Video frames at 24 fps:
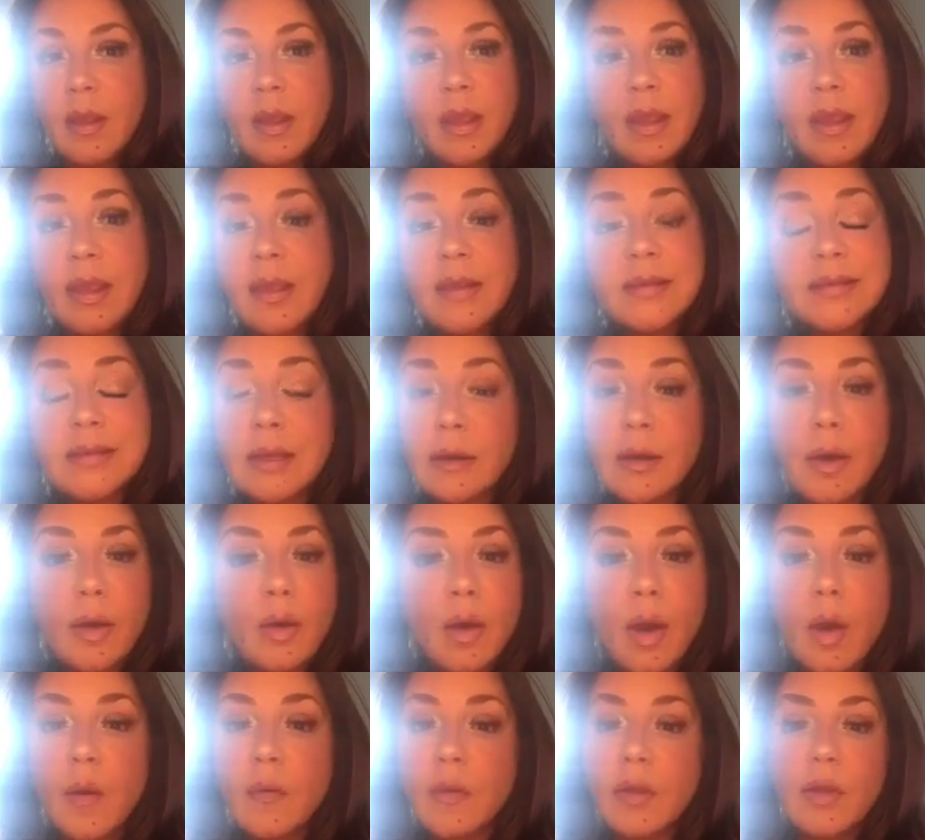He's going to
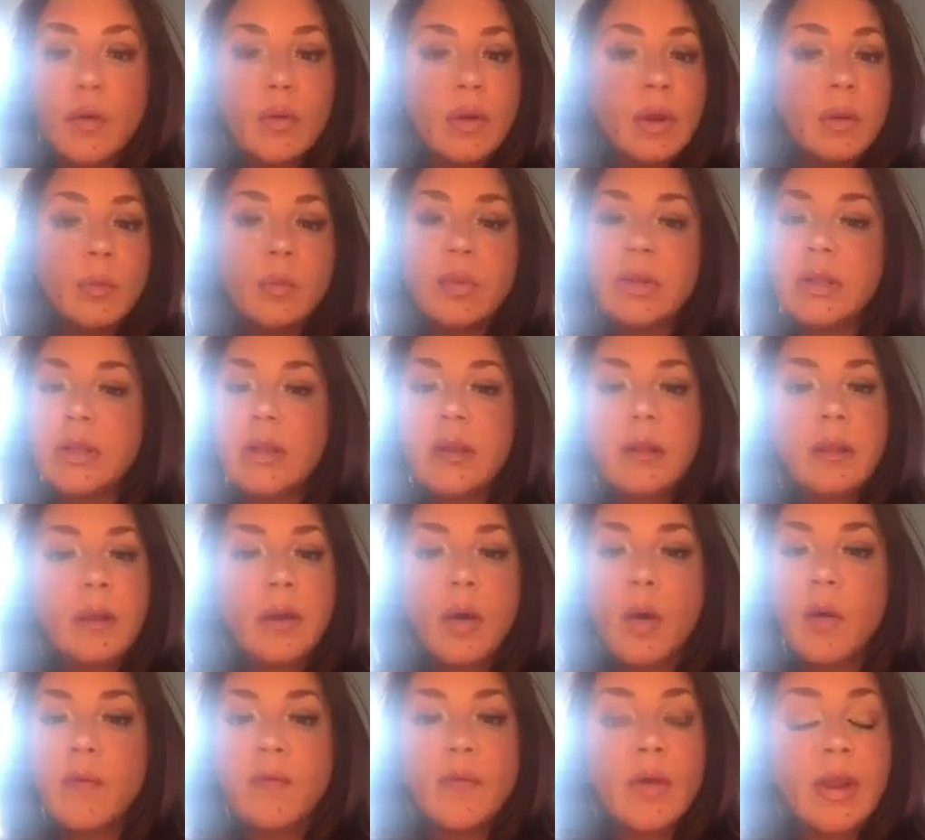know that you're completely
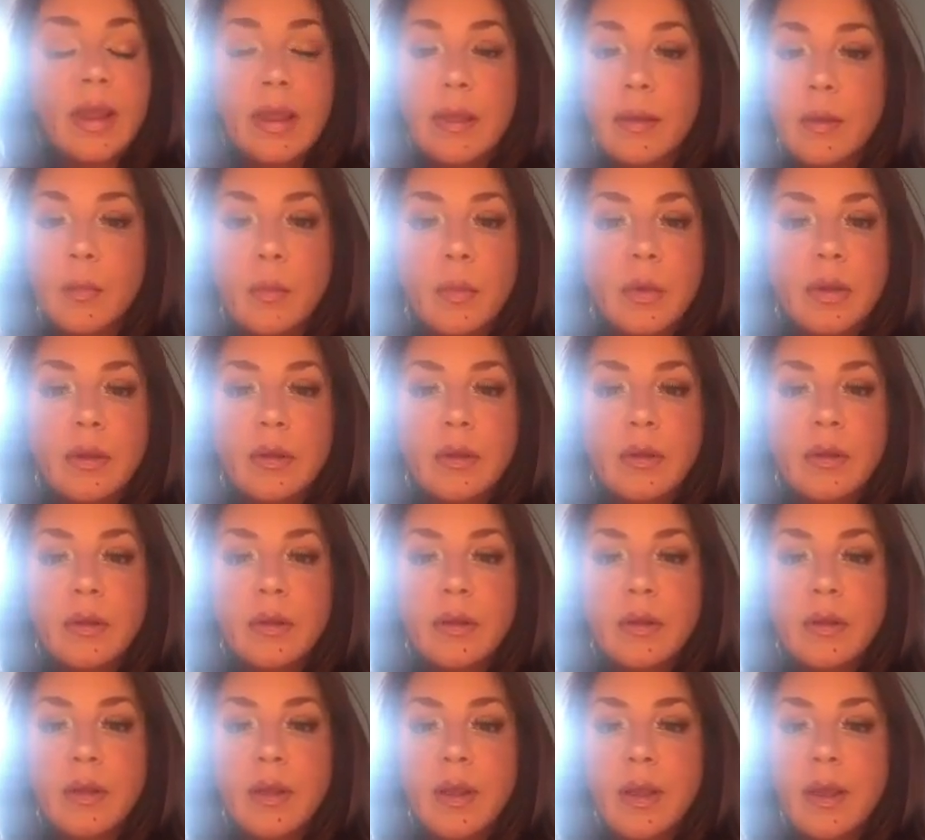over him.
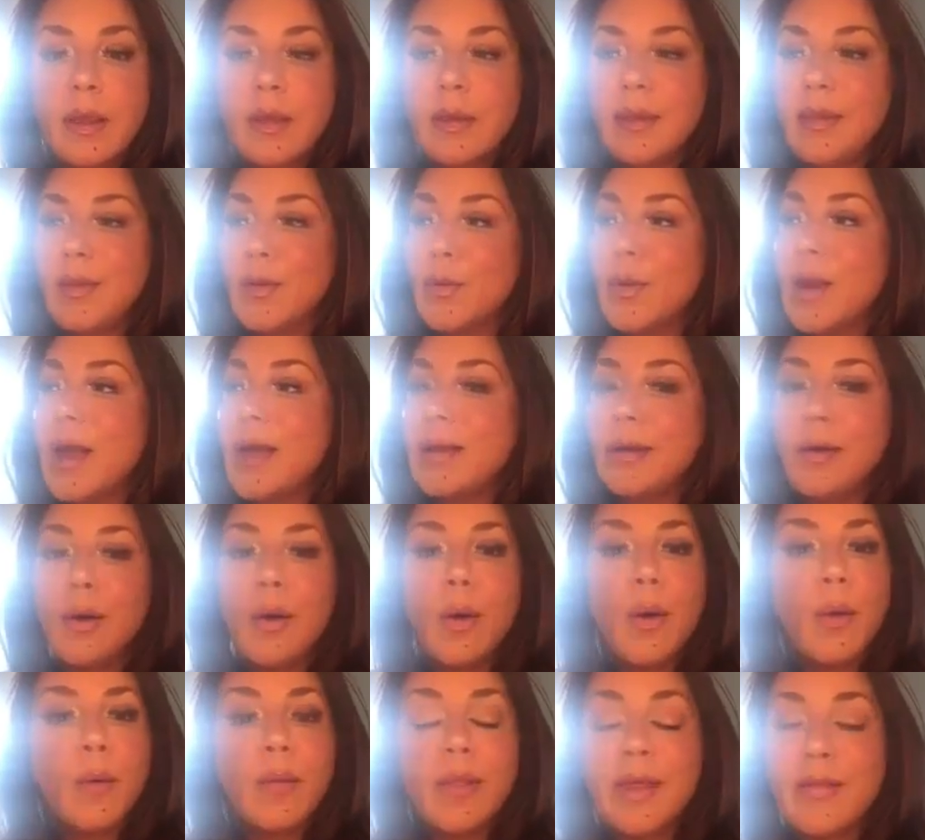You're on a
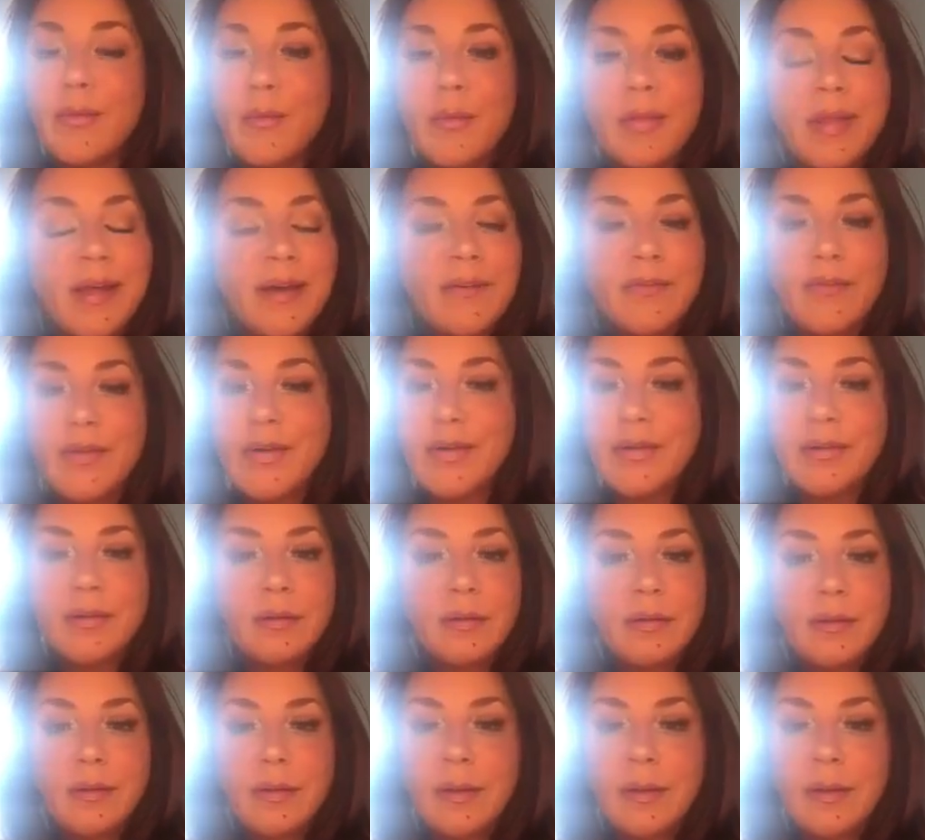whole other level.